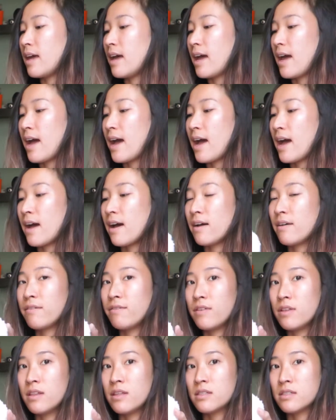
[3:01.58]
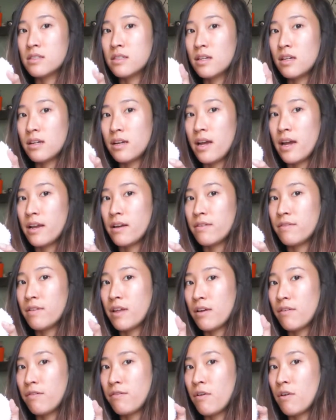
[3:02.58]
that have this kind of
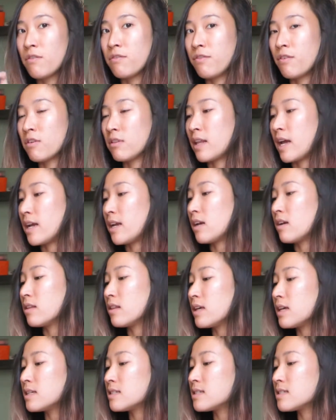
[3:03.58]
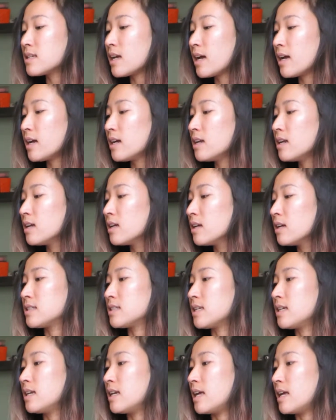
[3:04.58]
like faux fur lining on the inside.
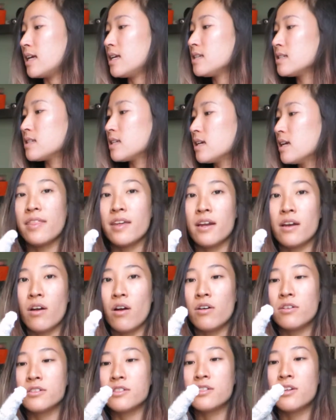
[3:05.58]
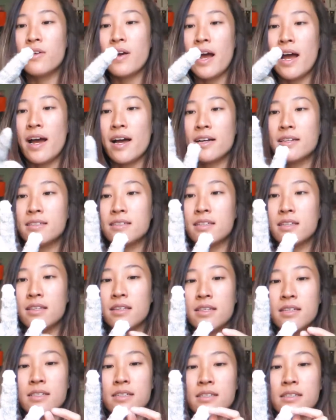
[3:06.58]
It's knit, and then it also has
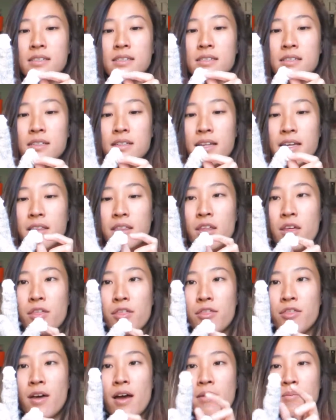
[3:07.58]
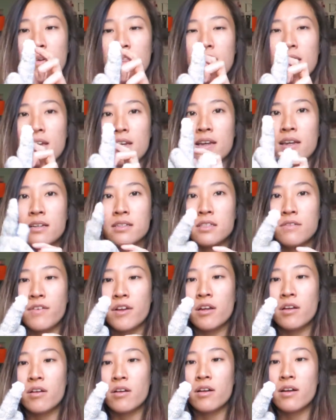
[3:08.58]
these, like the thumb and the index
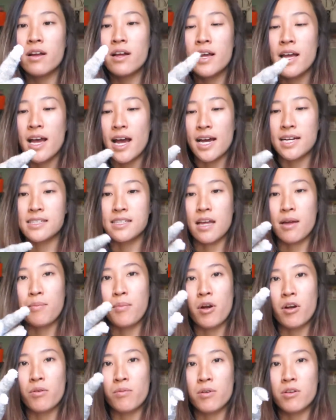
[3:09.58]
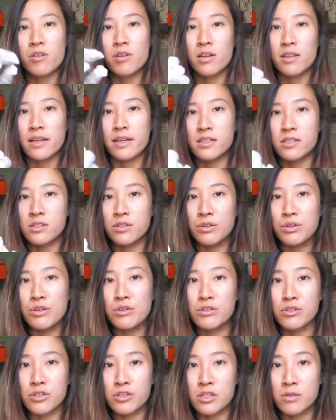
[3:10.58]
finger has that part where you can like still
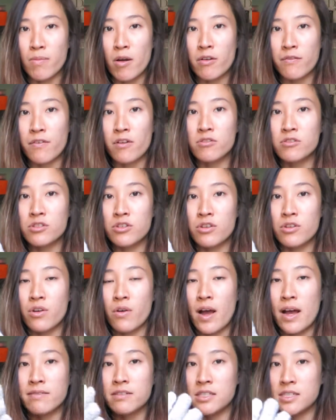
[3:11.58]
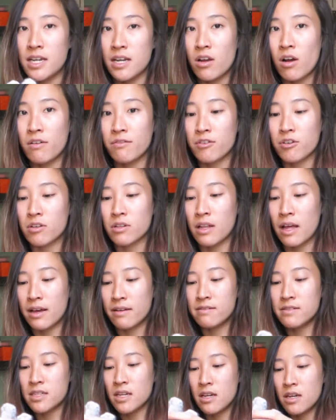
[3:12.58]
use your smartphone, so you don't have to take off your
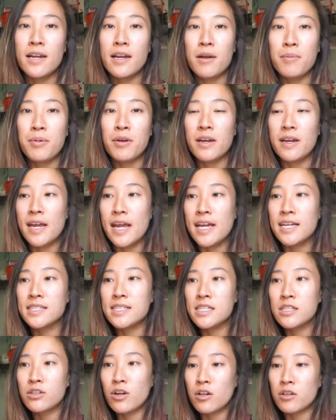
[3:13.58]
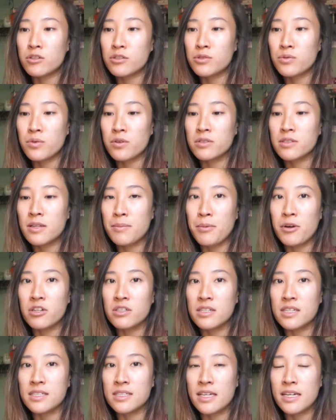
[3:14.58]
gloves. I ended up putting $18 towards the
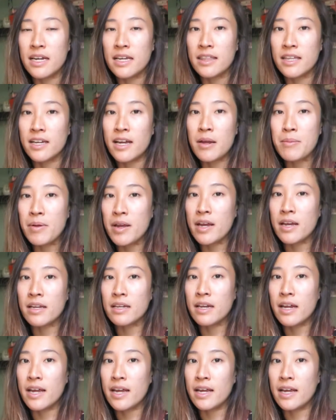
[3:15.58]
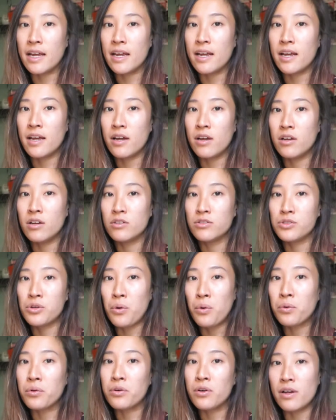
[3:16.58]
purchase, and I think I paid a
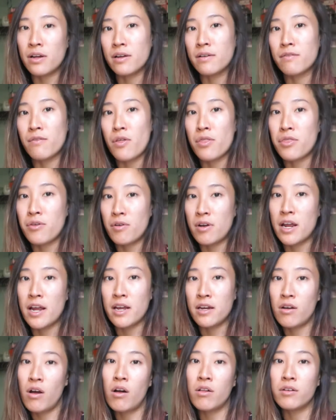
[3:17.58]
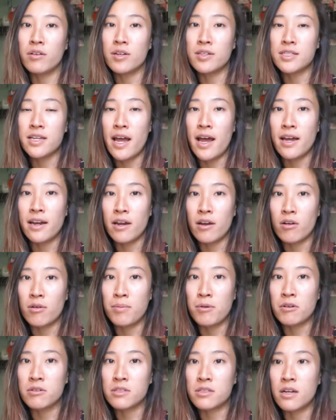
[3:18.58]
total of $38 at
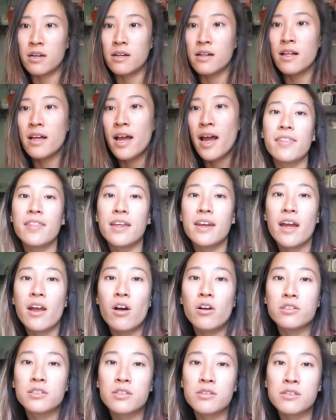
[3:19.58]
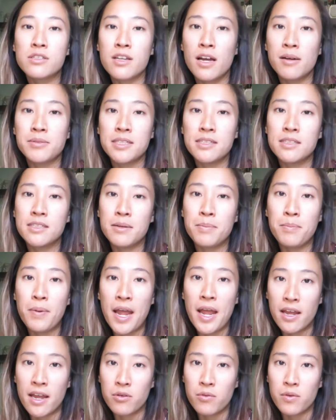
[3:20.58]
Aeropostale. And then I also stopped into
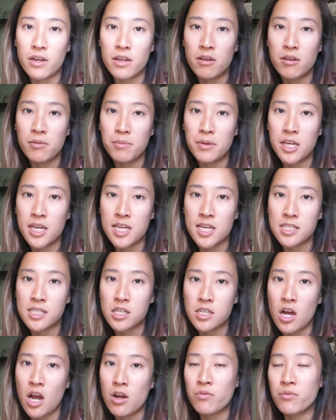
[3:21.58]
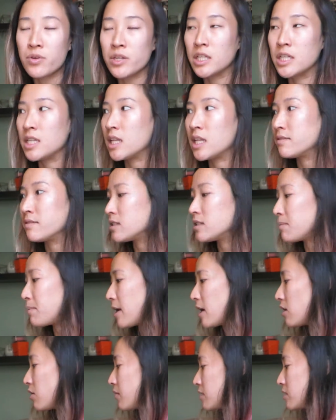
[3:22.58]
Penguin because Scott really loves the
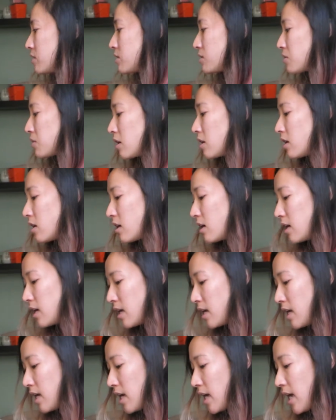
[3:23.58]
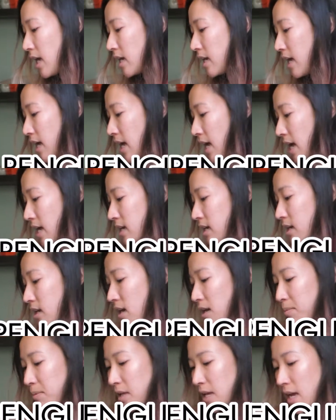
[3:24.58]
Penguin store, and I ended
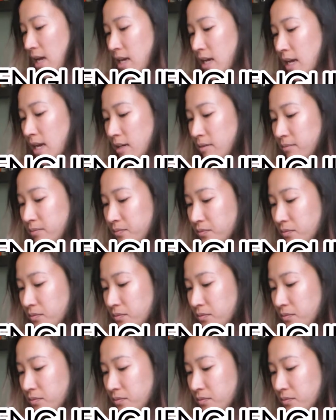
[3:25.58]
up getting